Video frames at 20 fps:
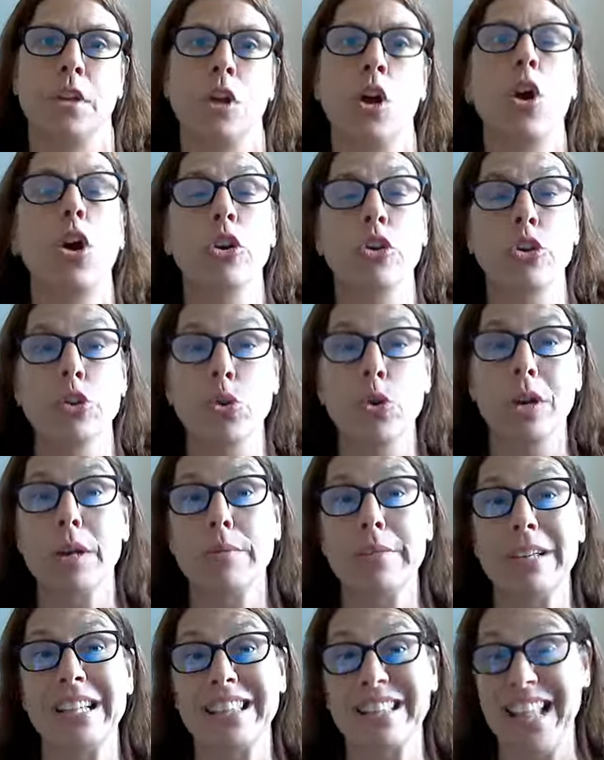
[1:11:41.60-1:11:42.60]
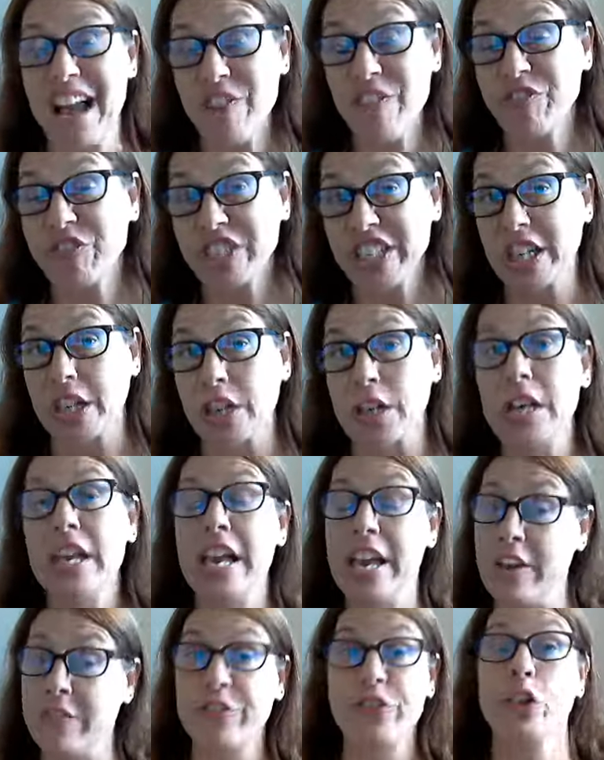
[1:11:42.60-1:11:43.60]
Are you going to be left here?
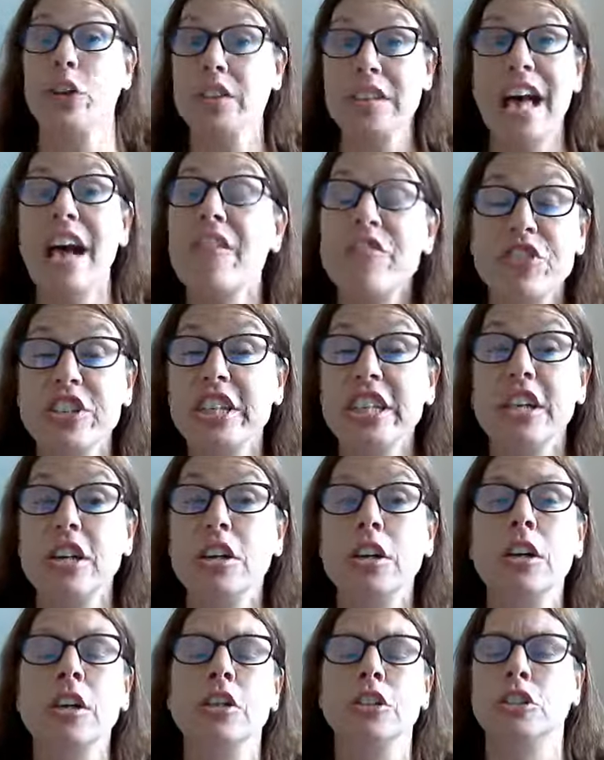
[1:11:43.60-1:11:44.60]
If you're left here,